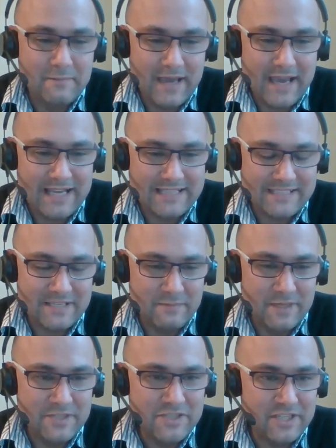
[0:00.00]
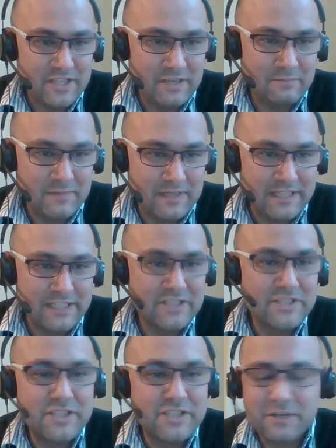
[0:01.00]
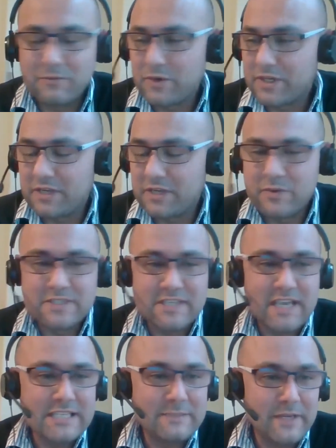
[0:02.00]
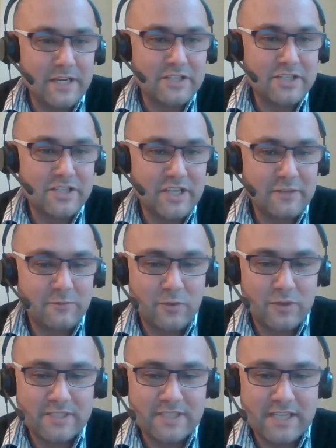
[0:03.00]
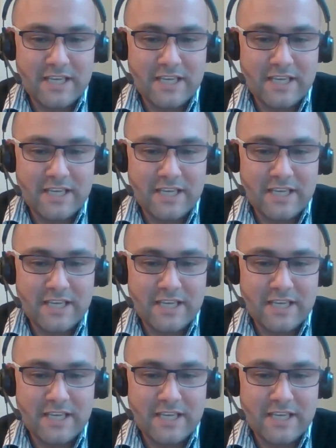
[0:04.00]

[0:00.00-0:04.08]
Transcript: As Ian mentioned, I'm a lead engineer working with SP Energy Networks.